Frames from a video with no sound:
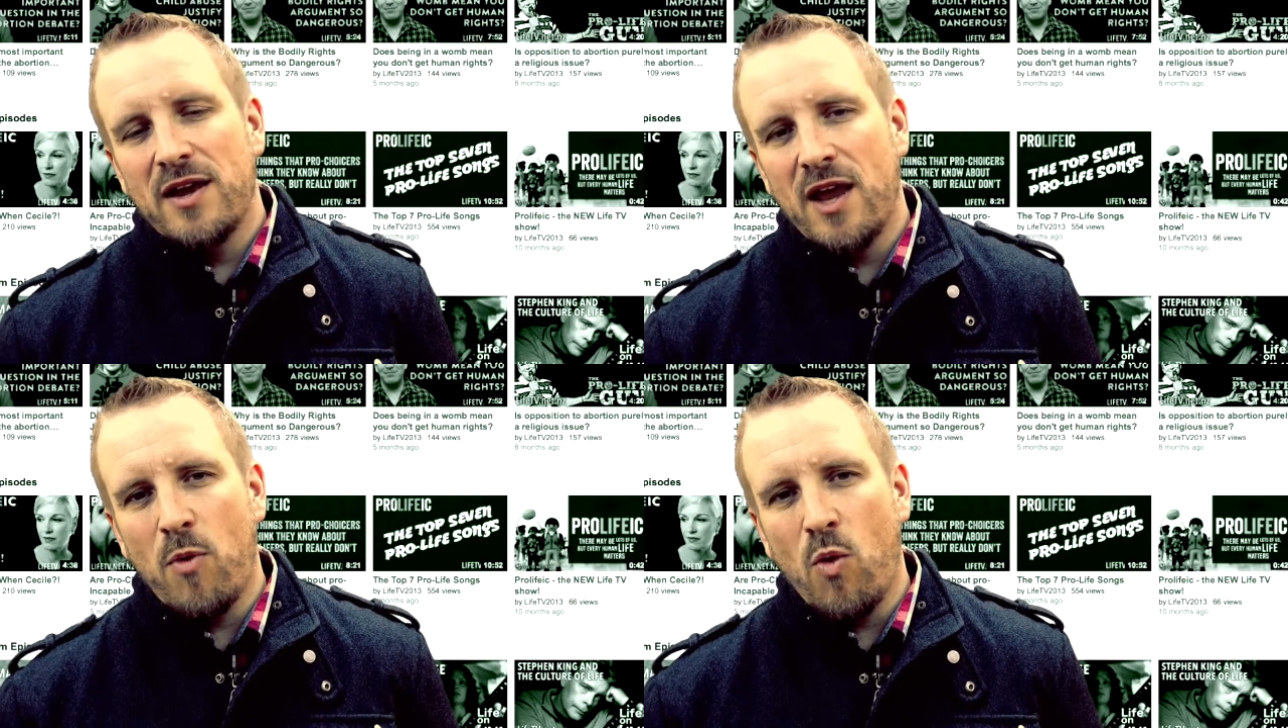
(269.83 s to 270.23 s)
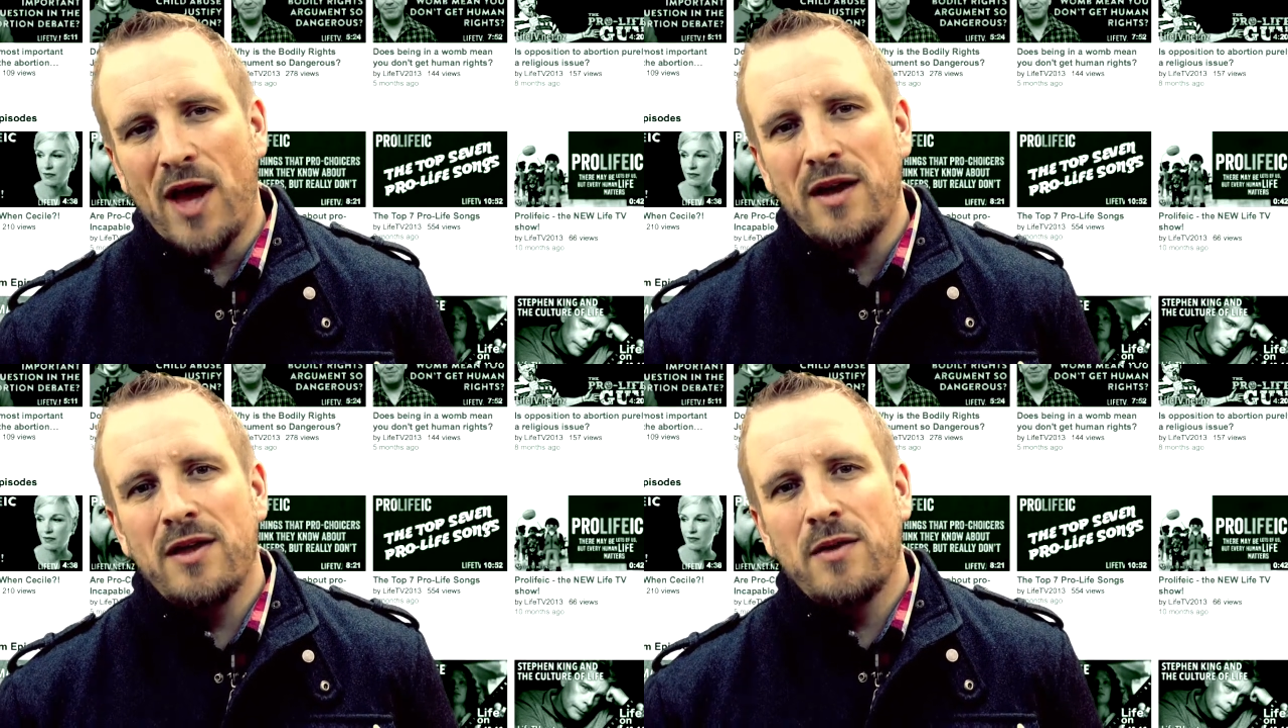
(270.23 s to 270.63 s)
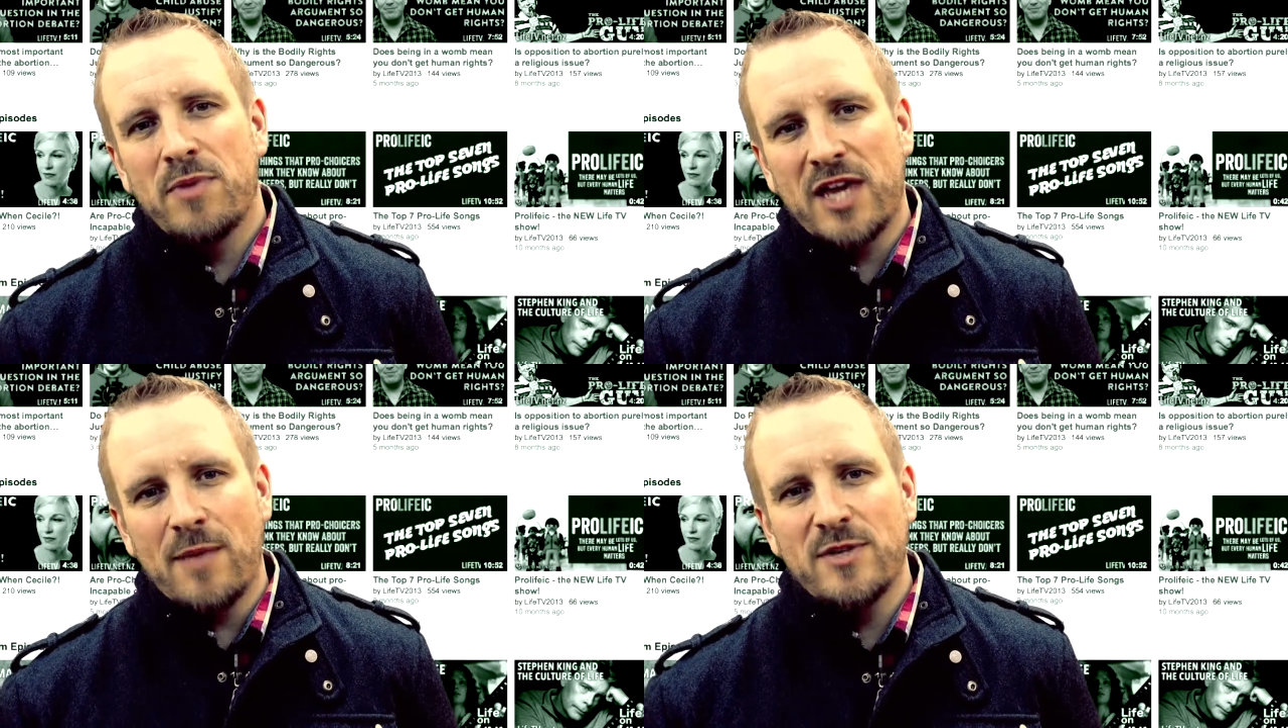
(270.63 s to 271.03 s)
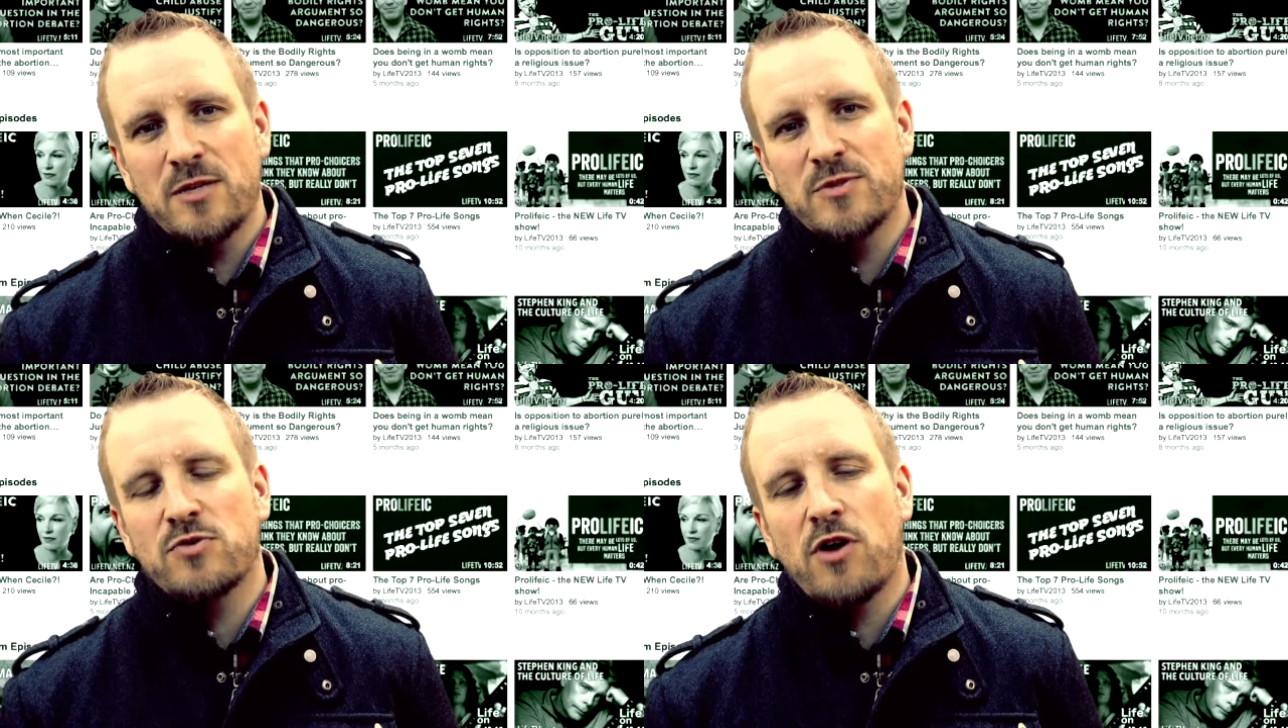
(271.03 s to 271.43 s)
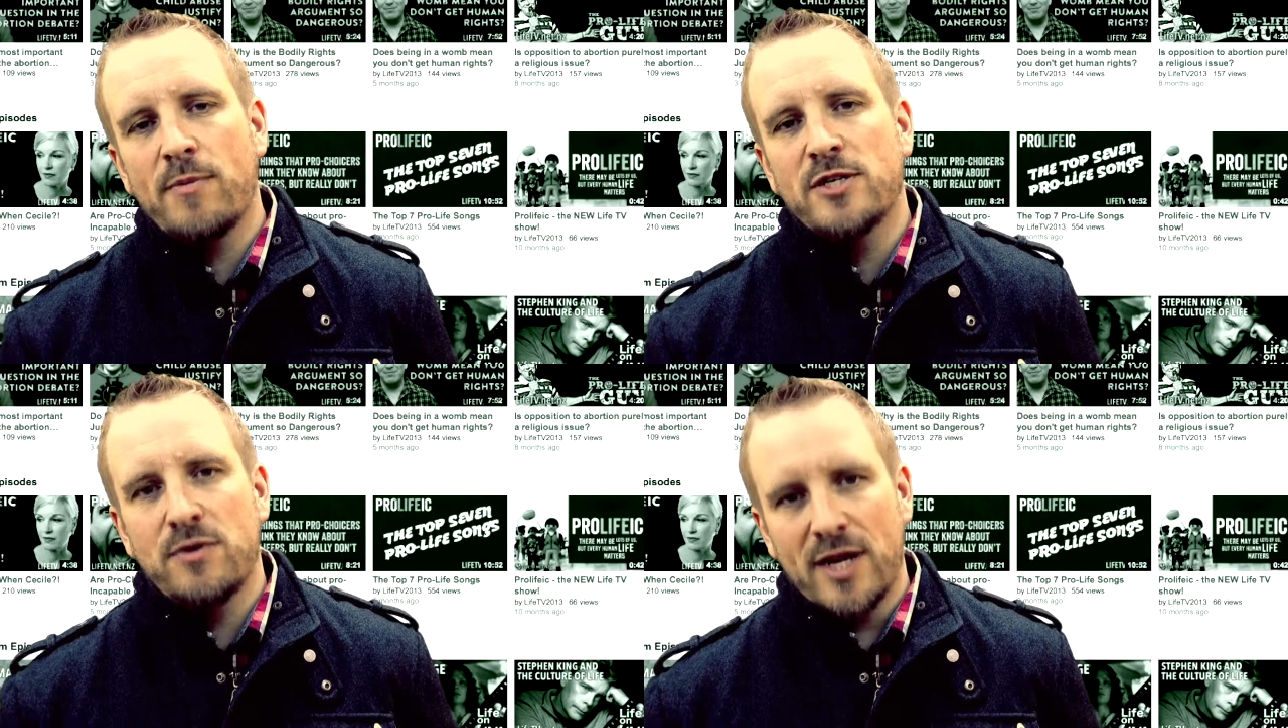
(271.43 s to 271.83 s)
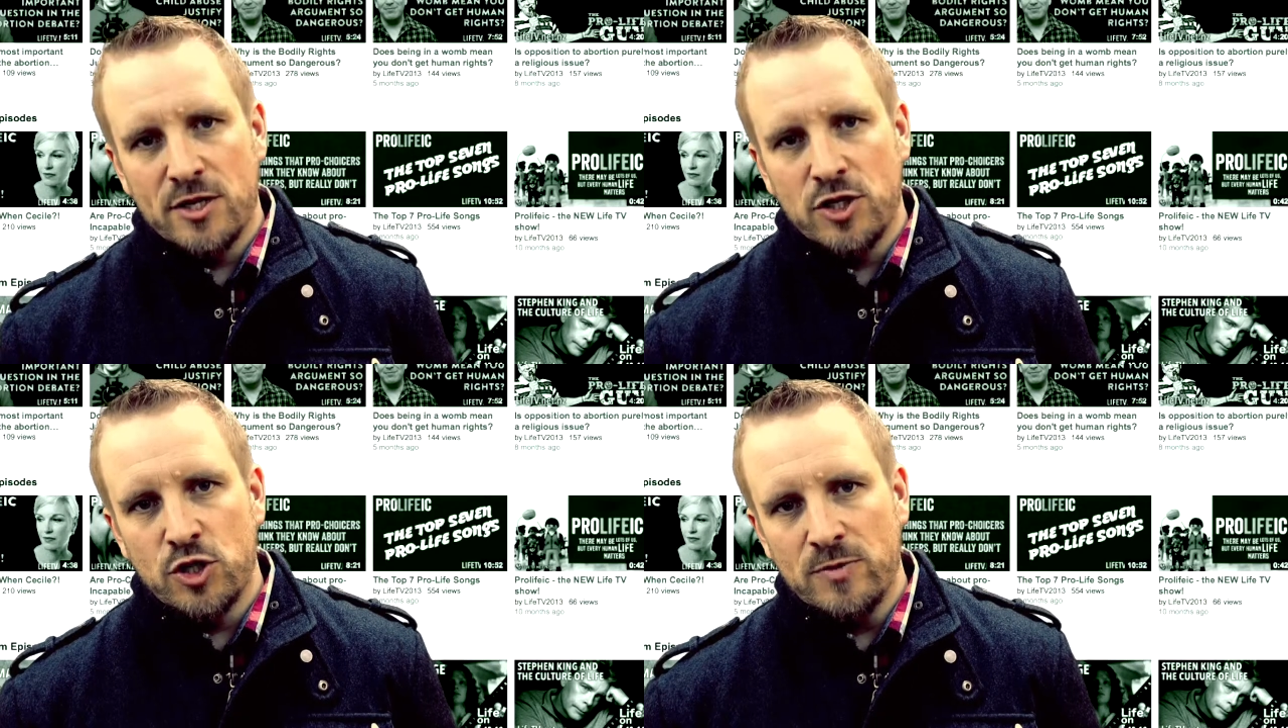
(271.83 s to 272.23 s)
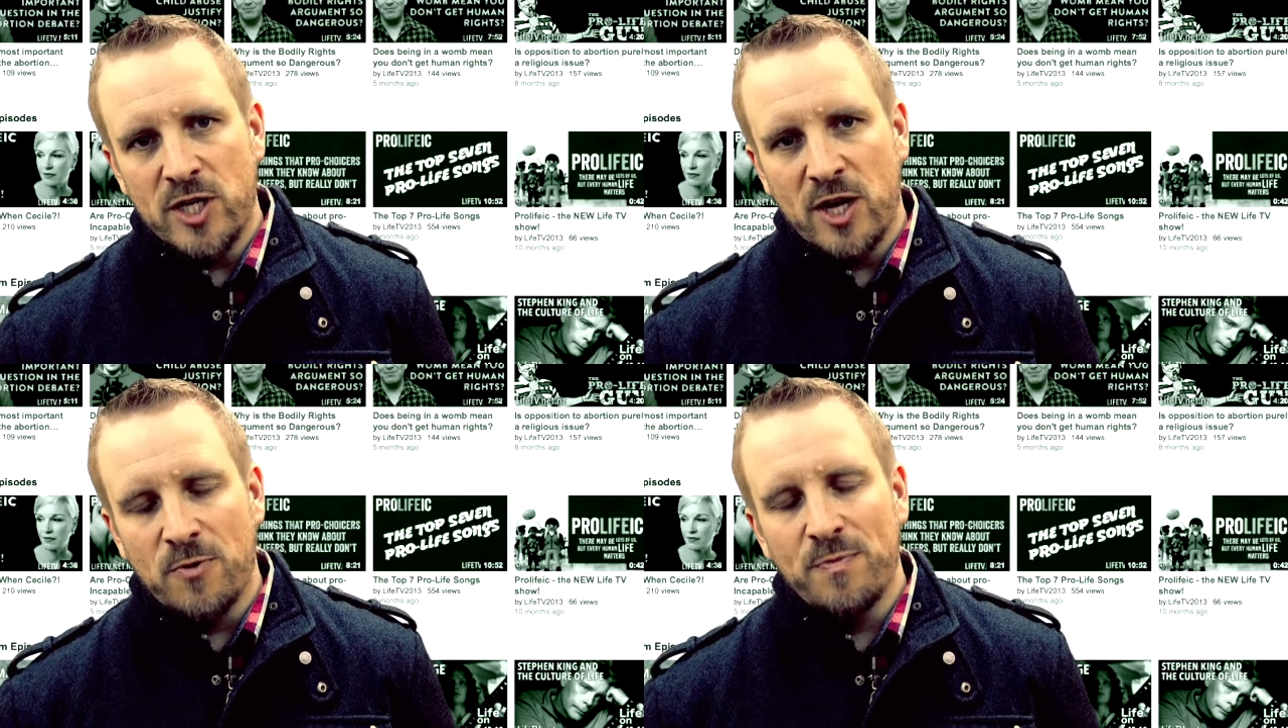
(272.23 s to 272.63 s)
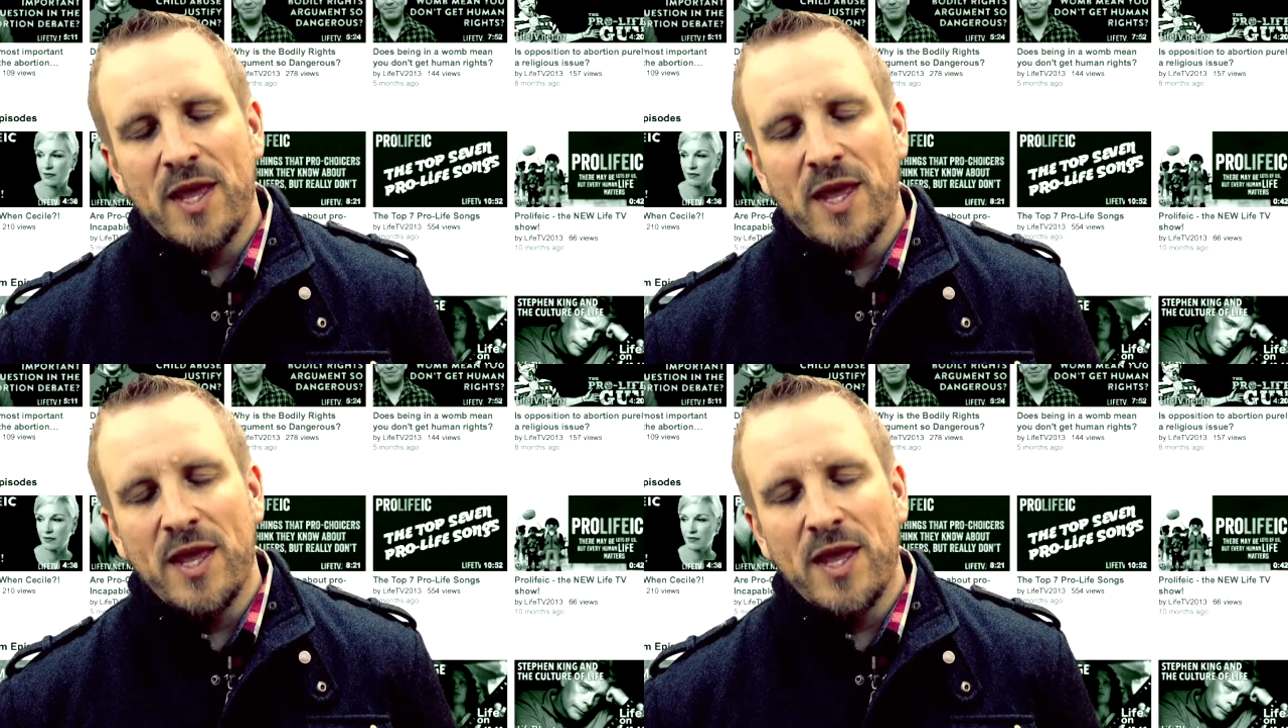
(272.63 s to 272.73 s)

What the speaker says: Number 1, become a subscriber to our YouTube channel.